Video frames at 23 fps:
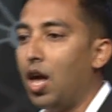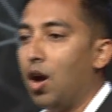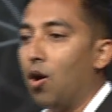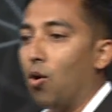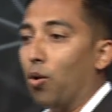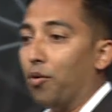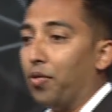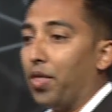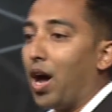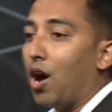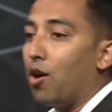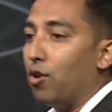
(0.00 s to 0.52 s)

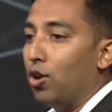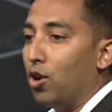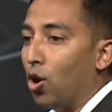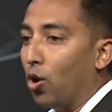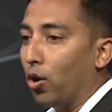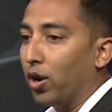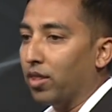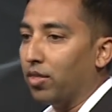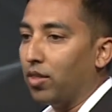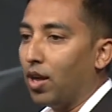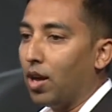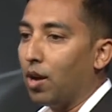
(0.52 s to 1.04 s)
without
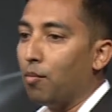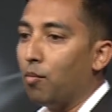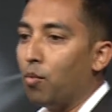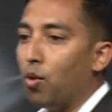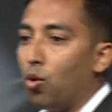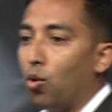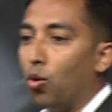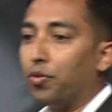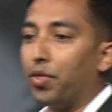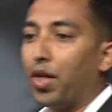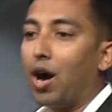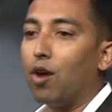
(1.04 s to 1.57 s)
knowing them,
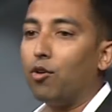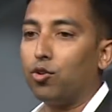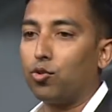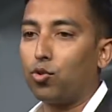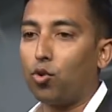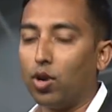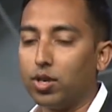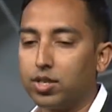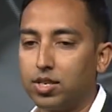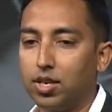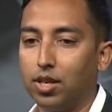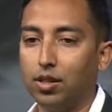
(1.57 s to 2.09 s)
without
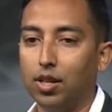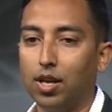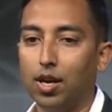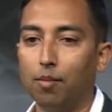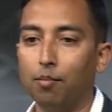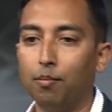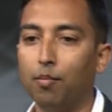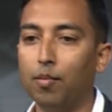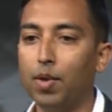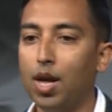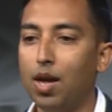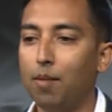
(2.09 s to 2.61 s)
trusting
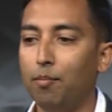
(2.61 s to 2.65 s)
them,